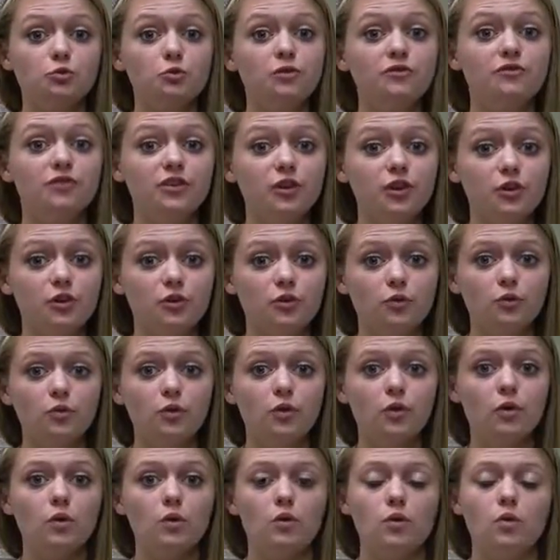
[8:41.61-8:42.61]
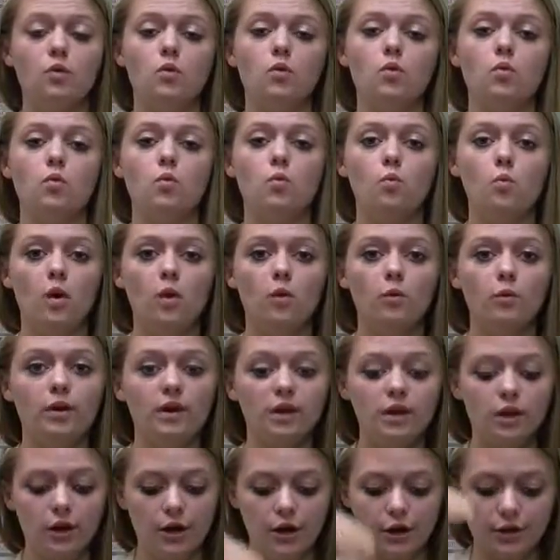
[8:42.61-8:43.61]
review what we
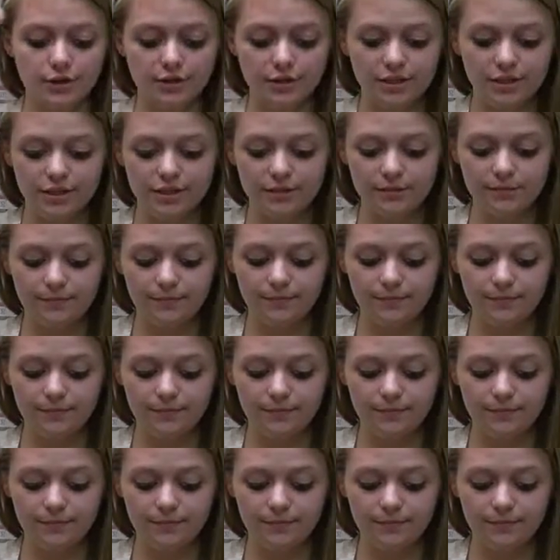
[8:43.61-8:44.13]
learned.